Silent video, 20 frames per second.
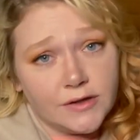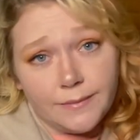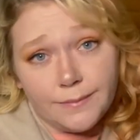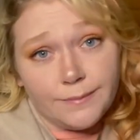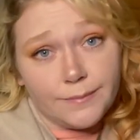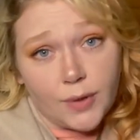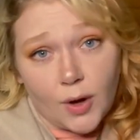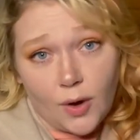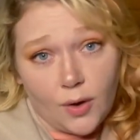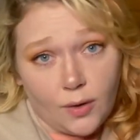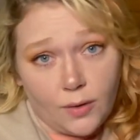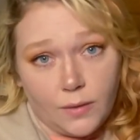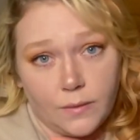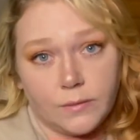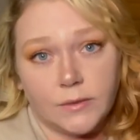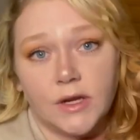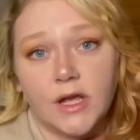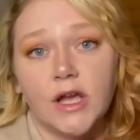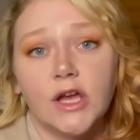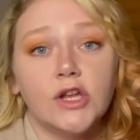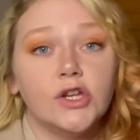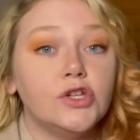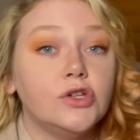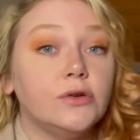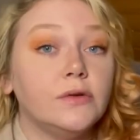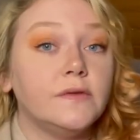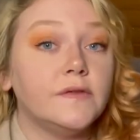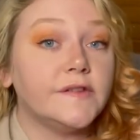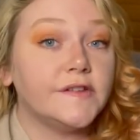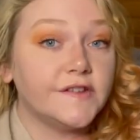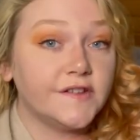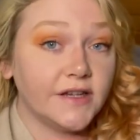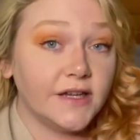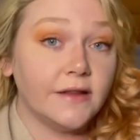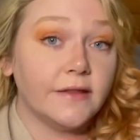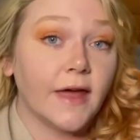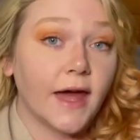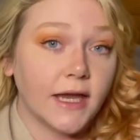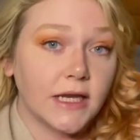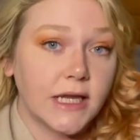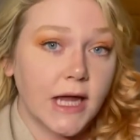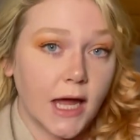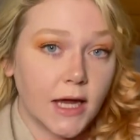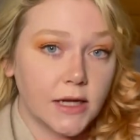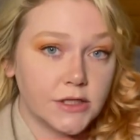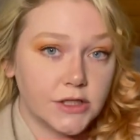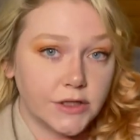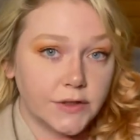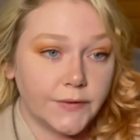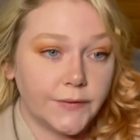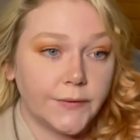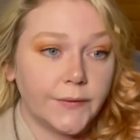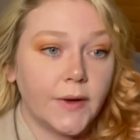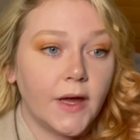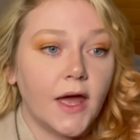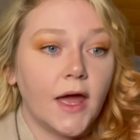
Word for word: bone to see that tattoo.